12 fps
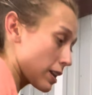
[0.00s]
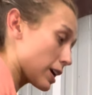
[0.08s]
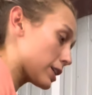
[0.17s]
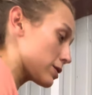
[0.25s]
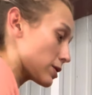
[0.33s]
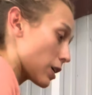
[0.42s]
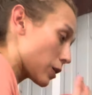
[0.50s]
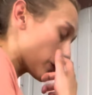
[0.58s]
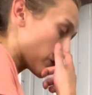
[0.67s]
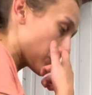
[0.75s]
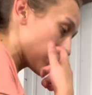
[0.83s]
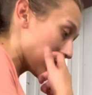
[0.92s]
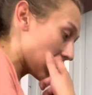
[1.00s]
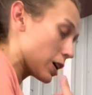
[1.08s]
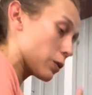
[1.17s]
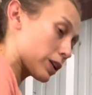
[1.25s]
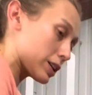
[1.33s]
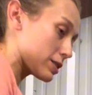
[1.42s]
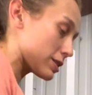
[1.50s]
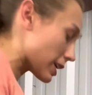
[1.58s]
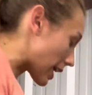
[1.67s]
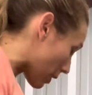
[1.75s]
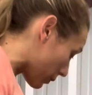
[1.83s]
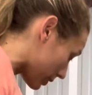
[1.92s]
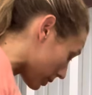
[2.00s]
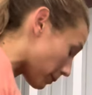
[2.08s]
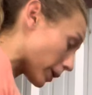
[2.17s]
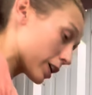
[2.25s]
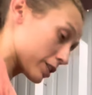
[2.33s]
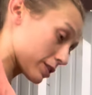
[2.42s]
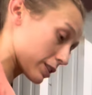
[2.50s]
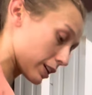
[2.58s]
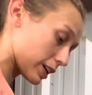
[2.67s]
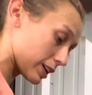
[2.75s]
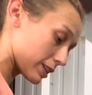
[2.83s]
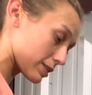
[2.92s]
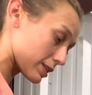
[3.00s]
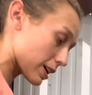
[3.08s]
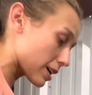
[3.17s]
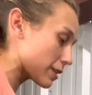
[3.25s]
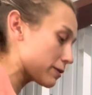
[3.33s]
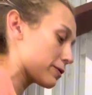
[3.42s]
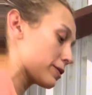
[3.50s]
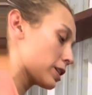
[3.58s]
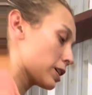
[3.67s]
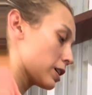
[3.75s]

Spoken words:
let it soak for a minute, rinsed it out with the parts cleaning stuff.